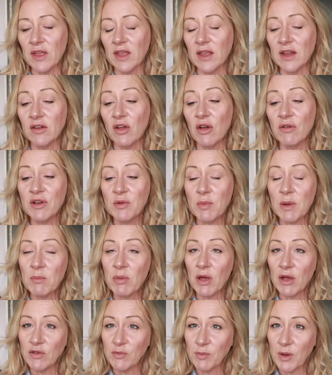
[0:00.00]
It had already been
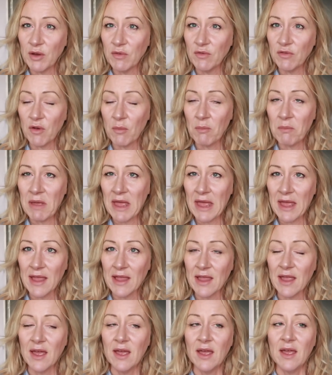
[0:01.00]
postponed from
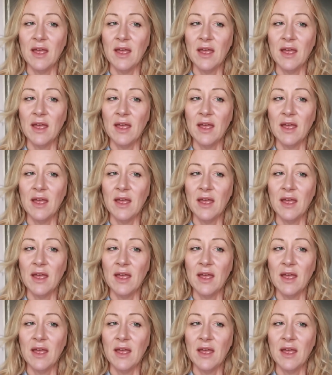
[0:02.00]
May